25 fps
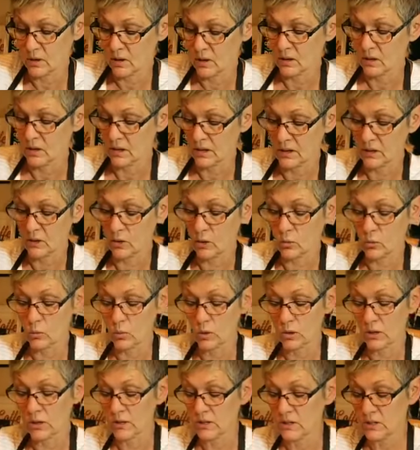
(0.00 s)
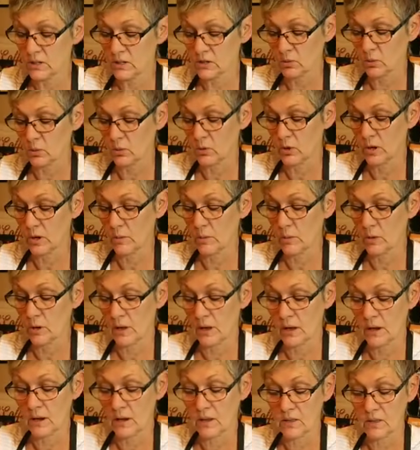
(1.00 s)
Like, I don't really need to worry about
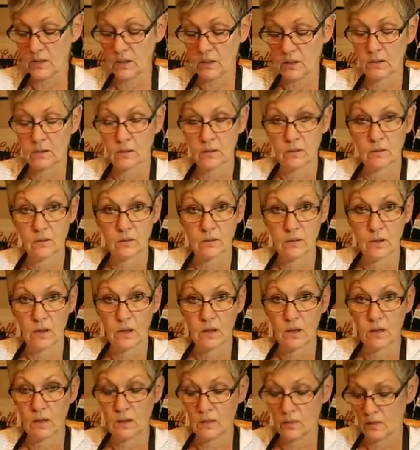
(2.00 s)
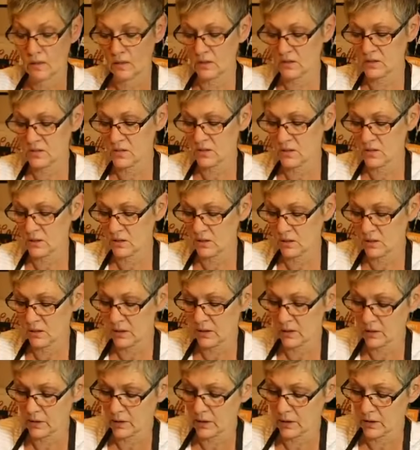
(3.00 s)
anything in this teal
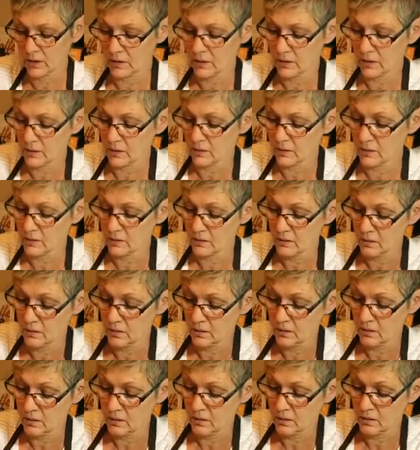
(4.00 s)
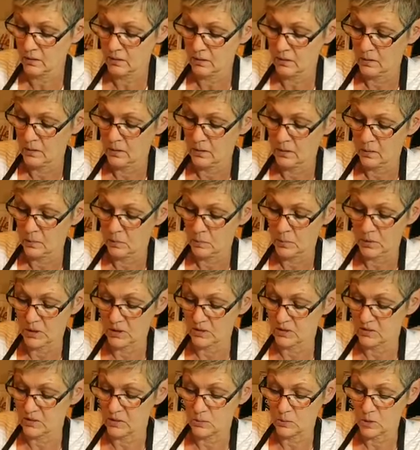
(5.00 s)
area here
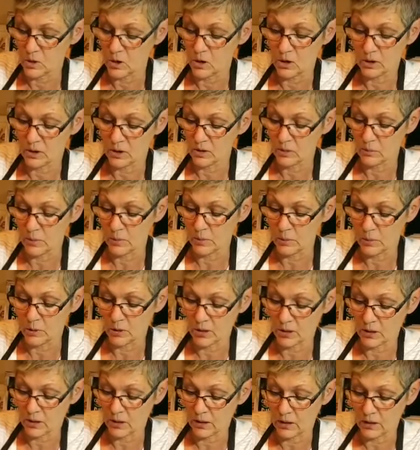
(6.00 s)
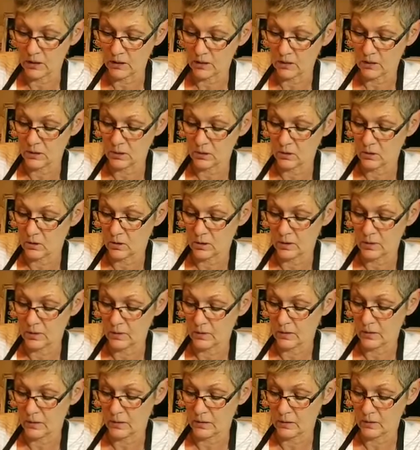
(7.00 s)
because I'm not going to be putting anything on
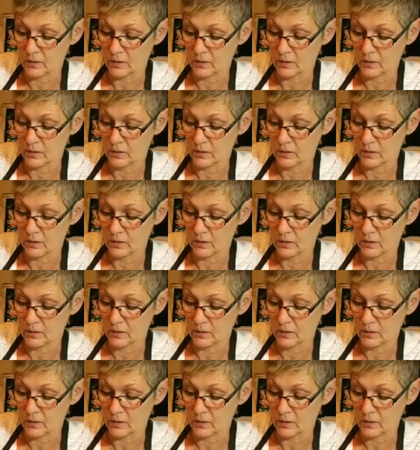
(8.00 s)
there.